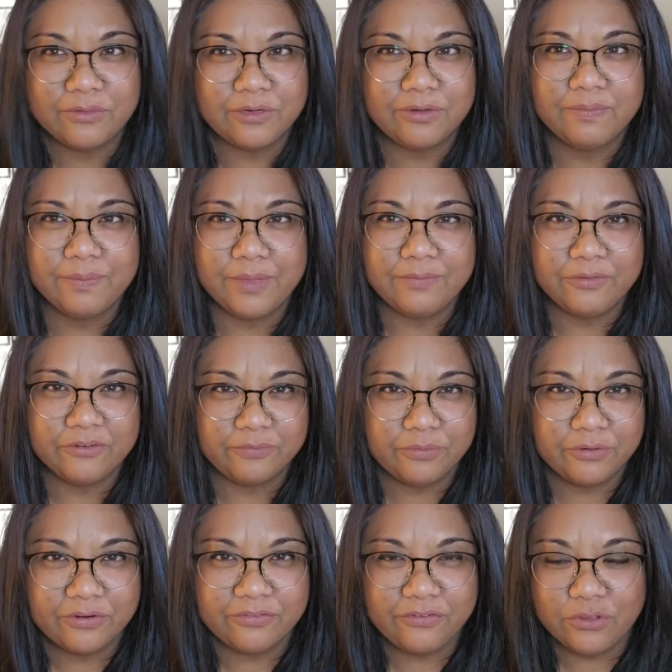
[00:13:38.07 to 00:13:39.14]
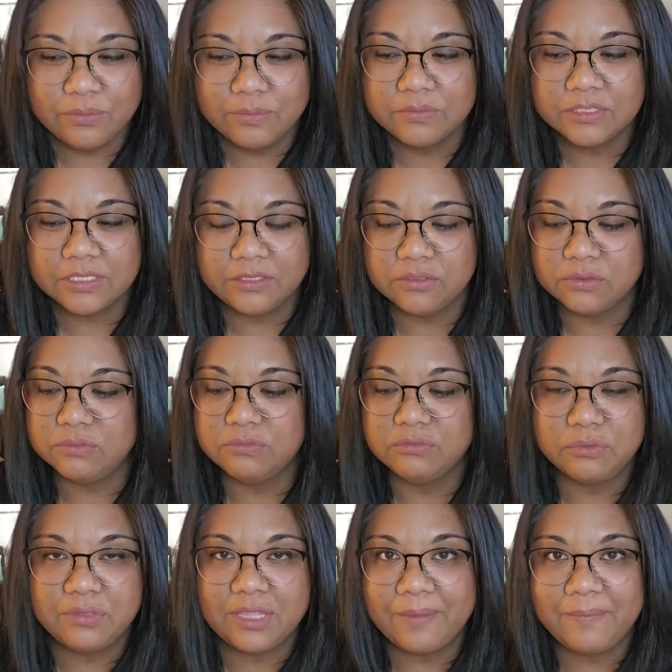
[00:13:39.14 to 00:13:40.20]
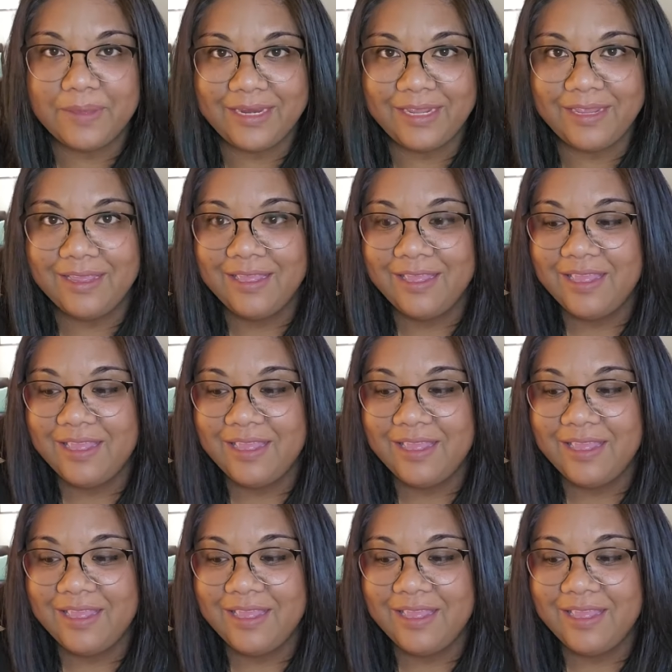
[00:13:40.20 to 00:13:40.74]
But for perfumes, I don't own that many.